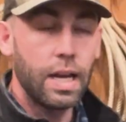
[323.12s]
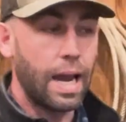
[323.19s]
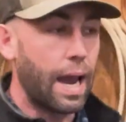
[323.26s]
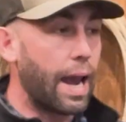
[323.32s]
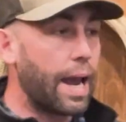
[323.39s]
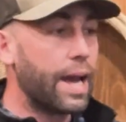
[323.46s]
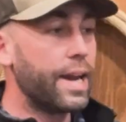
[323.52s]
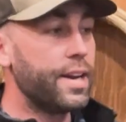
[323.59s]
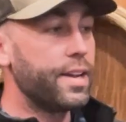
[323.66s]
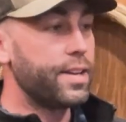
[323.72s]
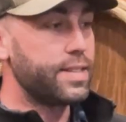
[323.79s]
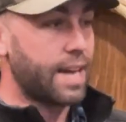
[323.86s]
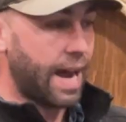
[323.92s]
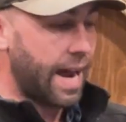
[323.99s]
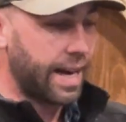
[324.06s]
And
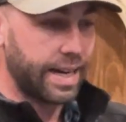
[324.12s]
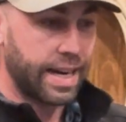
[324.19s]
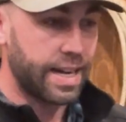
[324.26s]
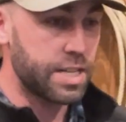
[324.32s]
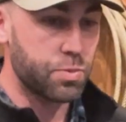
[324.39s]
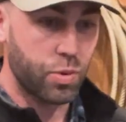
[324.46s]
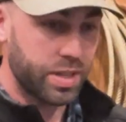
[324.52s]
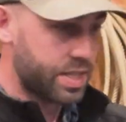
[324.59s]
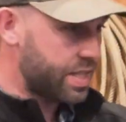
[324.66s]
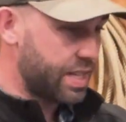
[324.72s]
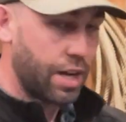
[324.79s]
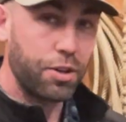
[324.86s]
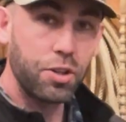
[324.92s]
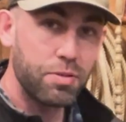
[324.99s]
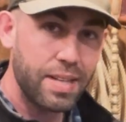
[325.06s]
tack guys want to
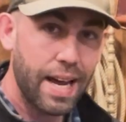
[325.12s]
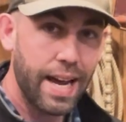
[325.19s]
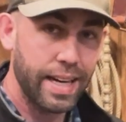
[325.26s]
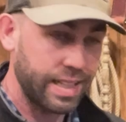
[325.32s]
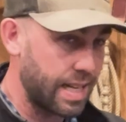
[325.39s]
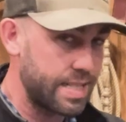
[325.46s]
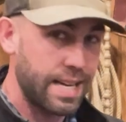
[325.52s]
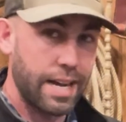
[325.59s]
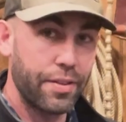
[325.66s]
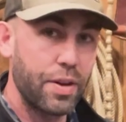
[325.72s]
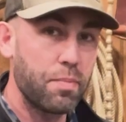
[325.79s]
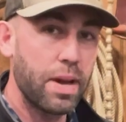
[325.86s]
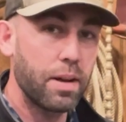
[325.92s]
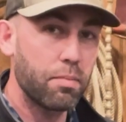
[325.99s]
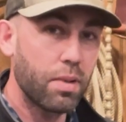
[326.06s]
sell you tack. That's how they
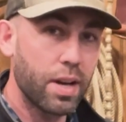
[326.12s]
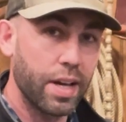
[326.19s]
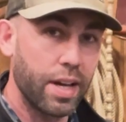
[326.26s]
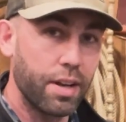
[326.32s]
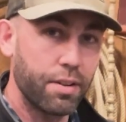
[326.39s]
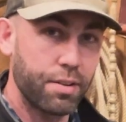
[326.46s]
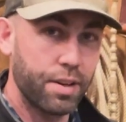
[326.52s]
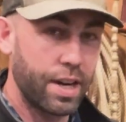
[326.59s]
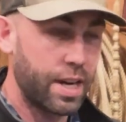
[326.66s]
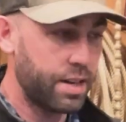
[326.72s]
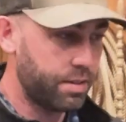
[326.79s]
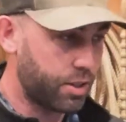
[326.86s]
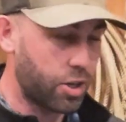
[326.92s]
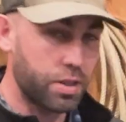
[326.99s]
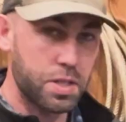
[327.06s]
make money, okay?
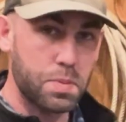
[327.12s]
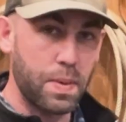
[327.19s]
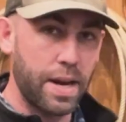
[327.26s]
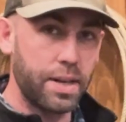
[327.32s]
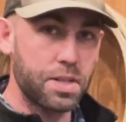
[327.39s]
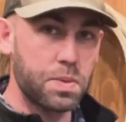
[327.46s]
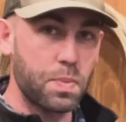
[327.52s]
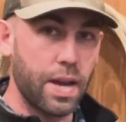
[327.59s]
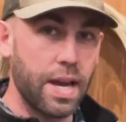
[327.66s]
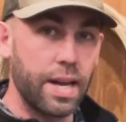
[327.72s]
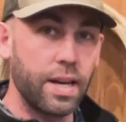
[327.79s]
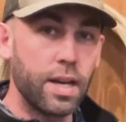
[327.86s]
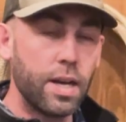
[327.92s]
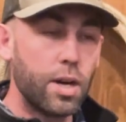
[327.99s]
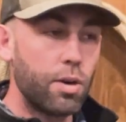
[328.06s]
Call a
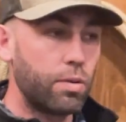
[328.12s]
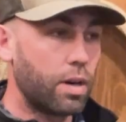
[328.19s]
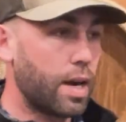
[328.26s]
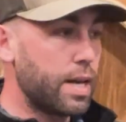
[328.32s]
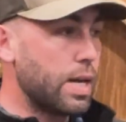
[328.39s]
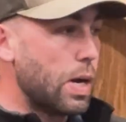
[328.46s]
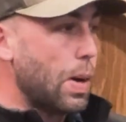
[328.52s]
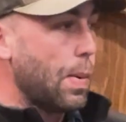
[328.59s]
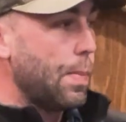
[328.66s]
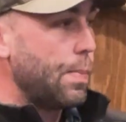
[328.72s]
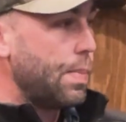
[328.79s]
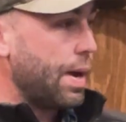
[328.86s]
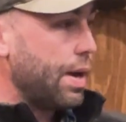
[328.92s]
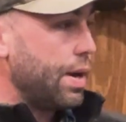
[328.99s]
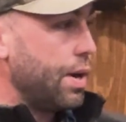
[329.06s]
spade, right?
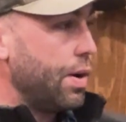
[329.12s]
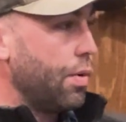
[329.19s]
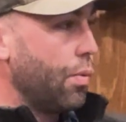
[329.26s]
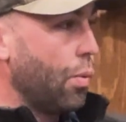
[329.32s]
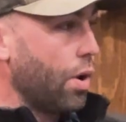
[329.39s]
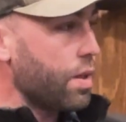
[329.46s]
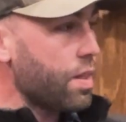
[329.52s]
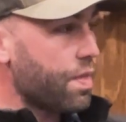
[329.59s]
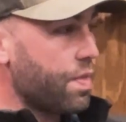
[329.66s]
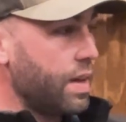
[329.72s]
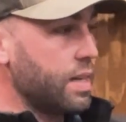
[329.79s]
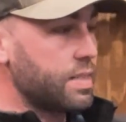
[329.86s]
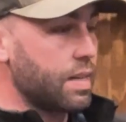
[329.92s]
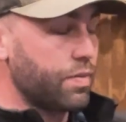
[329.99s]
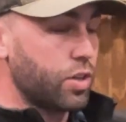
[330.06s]
But one of the
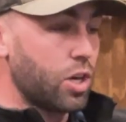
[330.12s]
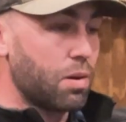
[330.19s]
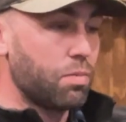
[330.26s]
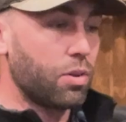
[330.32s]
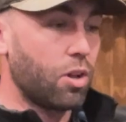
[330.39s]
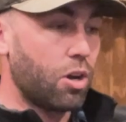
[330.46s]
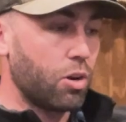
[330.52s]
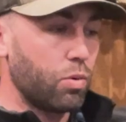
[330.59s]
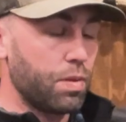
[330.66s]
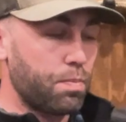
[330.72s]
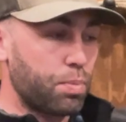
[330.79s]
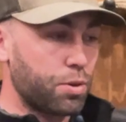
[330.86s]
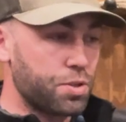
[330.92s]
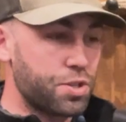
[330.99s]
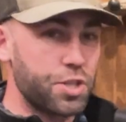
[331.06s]
things that have come along with
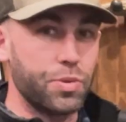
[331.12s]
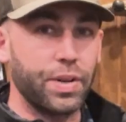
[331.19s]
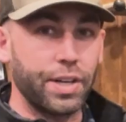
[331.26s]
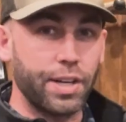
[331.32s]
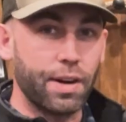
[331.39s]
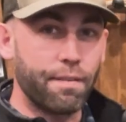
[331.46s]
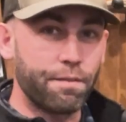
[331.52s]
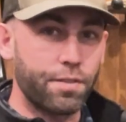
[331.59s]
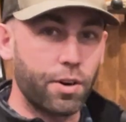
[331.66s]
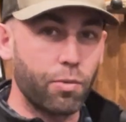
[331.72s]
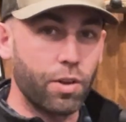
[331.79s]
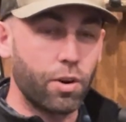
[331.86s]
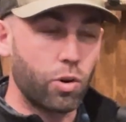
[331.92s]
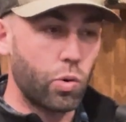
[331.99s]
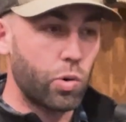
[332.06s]
pursuing comfort
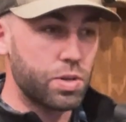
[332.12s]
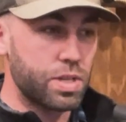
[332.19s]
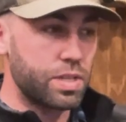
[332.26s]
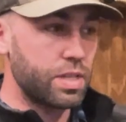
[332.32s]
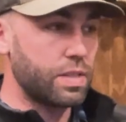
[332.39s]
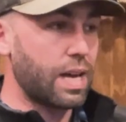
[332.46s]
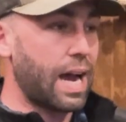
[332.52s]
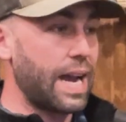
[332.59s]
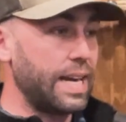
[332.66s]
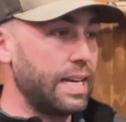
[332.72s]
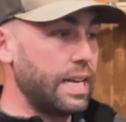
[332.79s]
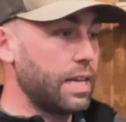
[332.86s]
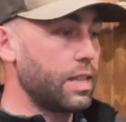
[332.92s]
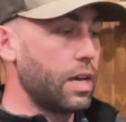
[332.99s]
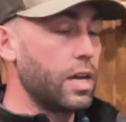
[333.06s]
with our horses is the
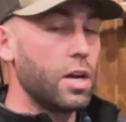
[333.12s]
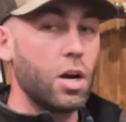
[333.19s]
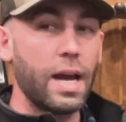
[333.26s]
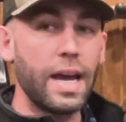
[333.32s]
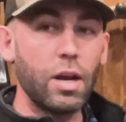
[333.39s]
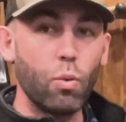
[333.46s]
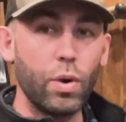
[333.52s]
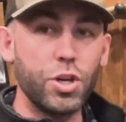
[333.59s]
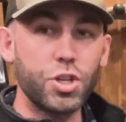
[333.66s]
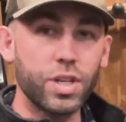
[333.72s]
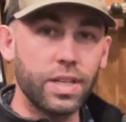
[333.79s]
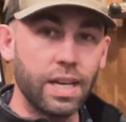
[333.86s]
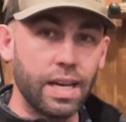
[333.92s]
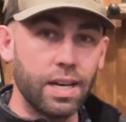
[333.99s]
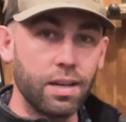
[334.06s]
idea that, hey, we
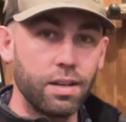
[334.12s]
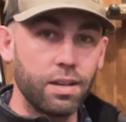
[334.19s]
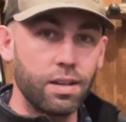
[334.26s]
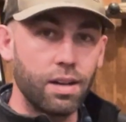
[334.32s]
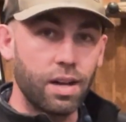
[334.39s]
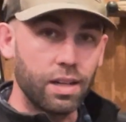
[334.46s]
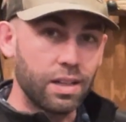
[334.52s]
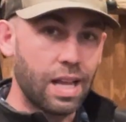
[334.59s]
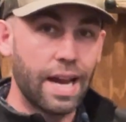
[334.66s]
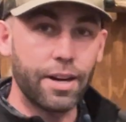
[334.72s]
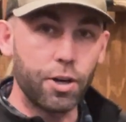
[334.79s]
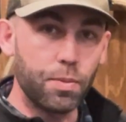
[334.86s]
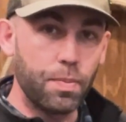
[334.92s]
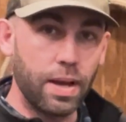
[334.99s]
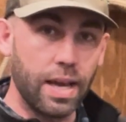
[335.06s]
should get a
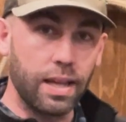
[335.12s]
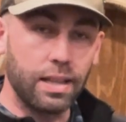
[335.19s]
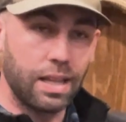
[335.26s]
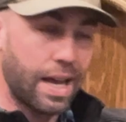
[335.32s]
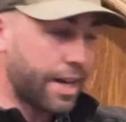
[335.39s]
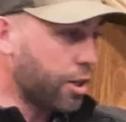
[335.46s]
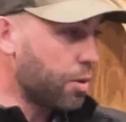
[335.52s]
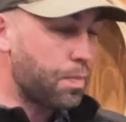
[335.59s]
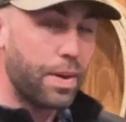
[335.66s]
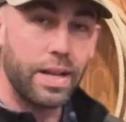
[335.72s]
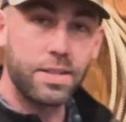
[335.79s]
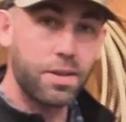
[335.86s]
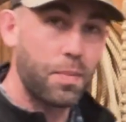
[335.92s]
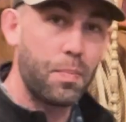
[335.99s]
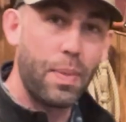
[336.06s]
lighter bit. Lighter
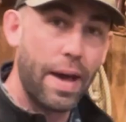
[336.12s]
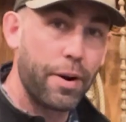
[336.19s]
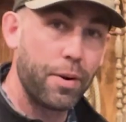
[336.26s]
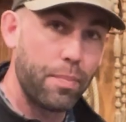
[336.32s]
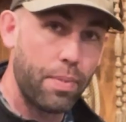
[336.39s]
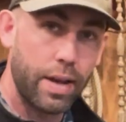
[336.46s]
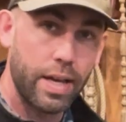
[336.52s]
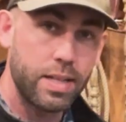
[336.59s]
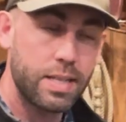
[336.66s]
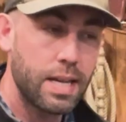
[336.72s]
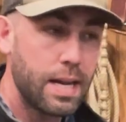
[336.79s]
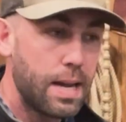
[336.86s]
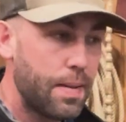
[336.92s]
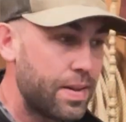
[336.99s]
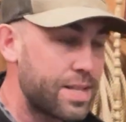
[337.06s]
bits are better bits.
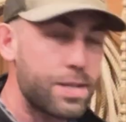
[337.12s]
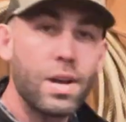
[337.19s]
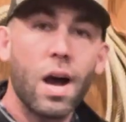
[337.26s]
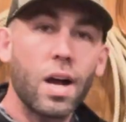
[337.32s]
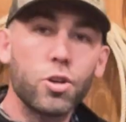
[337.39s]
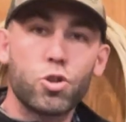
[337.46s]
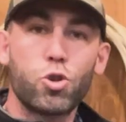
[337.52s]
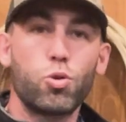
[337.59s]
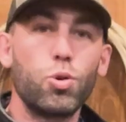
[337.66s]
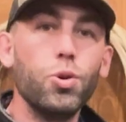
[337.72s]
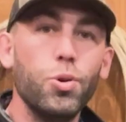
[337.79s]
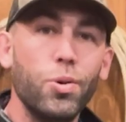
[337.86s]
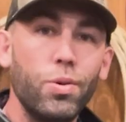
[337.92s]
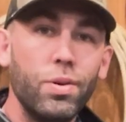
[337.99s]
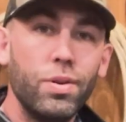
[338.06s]
It's not
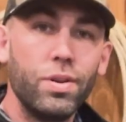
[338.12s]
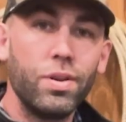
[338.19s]
true.